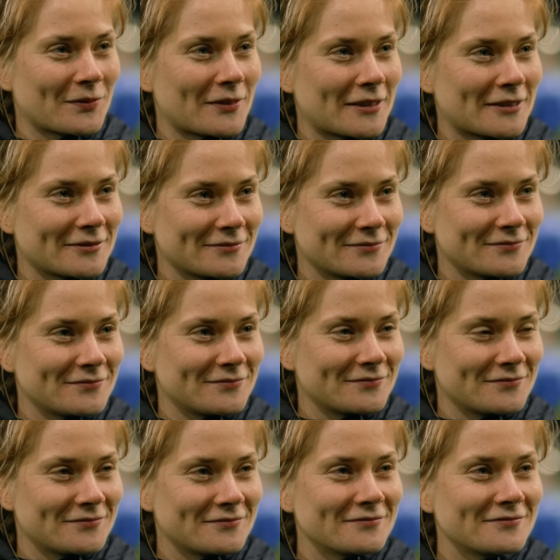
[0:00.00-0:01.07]
through to the
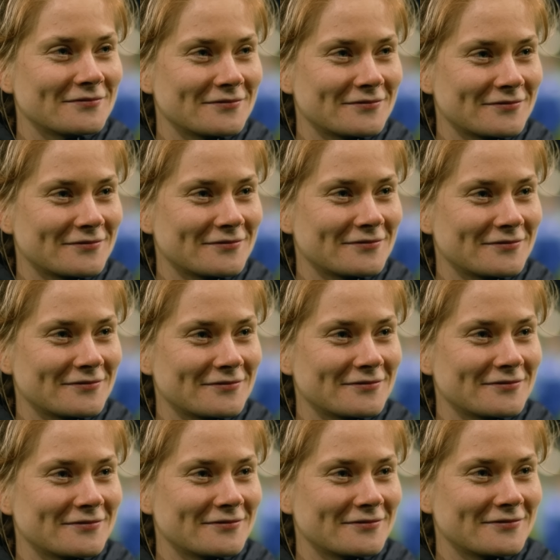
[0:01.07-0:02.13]
Conti Cup
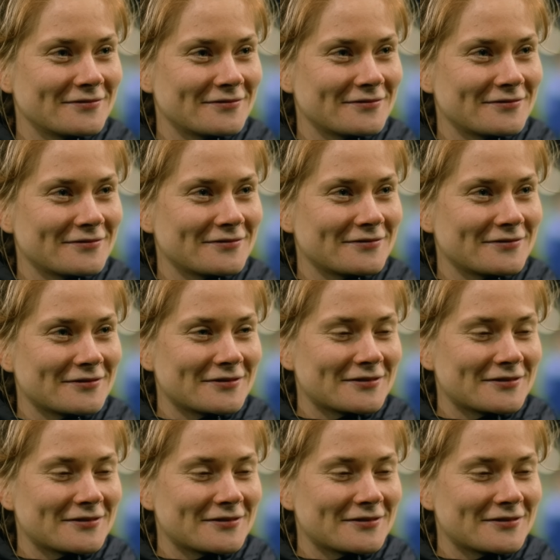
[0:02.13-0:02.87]
final. How does that feel?